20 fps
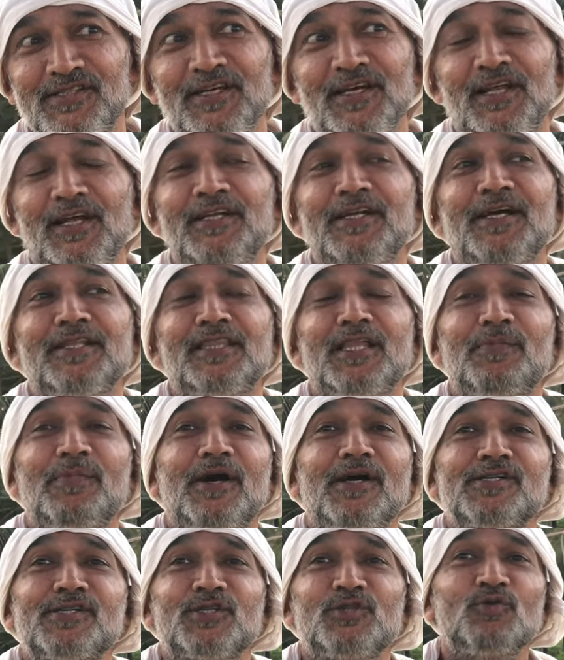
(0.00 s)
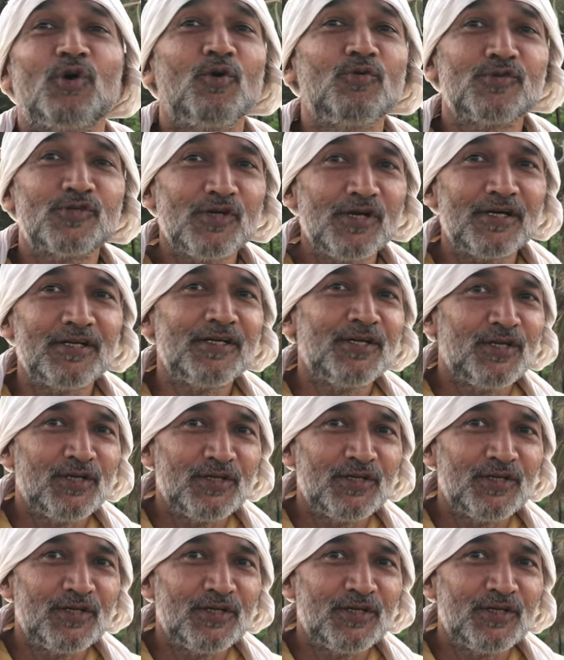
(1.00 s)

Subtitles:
say raja tamacha dvaucha,